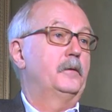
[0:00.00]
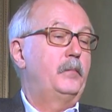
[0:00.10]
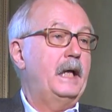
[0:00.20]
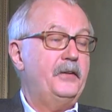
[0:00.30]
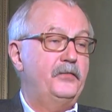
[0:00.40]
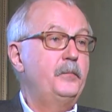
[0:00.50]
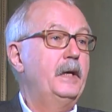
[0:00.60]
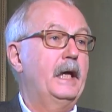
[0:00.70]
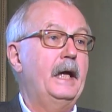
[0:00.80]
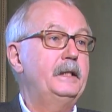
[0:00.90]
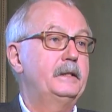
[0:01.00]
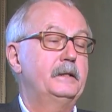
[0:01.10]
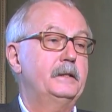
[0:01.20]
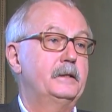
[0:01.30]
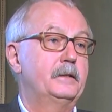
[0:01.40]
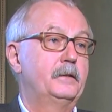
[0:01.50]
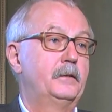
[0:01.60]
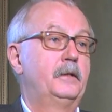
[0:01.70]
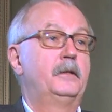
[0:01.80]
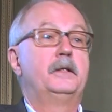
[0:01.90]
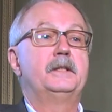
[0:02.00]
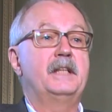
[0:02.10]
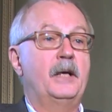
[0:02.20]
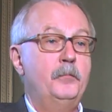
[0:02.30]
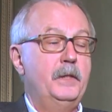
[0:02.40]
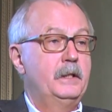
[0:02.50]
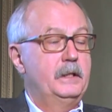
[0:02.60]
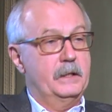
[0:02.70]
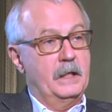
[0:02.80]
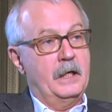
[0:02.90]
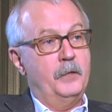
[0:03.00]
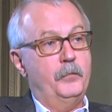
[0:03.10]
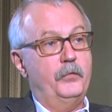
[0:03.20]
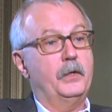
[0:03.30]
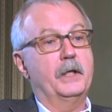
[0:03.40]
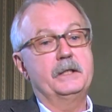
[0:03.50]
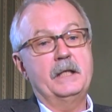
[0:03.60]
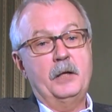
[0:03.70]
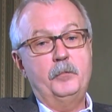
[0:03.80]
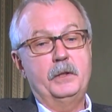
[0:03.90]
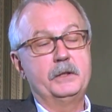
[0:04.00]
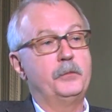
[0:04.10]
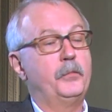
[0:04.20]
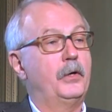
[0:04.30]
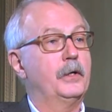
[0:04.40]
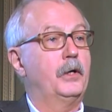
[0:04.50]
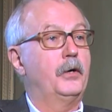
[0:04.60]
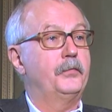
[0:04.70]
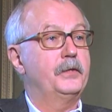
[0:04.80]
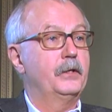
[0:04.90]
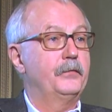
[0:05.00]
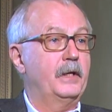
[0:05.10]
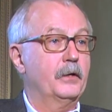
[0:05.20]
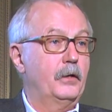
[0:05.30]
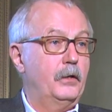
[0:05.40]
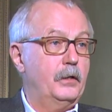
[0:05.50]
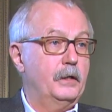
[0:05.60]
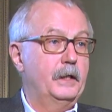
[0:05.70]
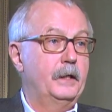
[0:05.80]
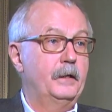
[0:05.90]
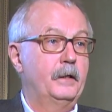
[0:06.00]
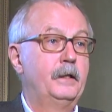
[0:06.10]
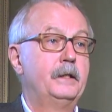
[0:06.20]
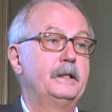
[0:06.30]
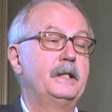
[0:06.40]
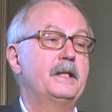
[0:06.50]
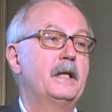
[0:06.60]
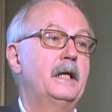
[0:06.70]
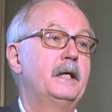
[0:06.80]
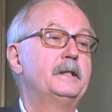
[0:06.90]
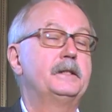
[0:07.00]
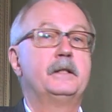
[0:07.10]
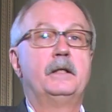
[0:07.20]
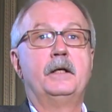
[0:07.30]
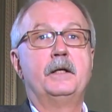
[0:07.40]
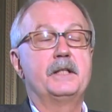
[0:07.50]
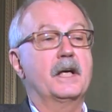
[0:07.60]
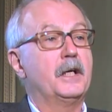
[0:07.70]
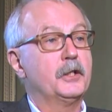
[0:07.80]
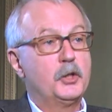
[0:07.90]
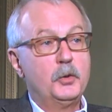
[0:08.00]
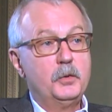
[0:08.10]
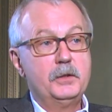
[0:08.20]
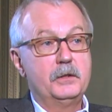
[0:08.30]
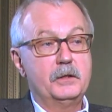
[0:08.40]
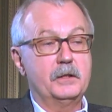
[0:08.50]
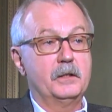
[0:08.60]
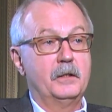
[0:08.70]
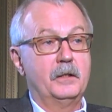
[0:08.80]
blasphemy cases, some in Islam, for example, the murder of Theo van Gogh in the Netherlands, the cartoons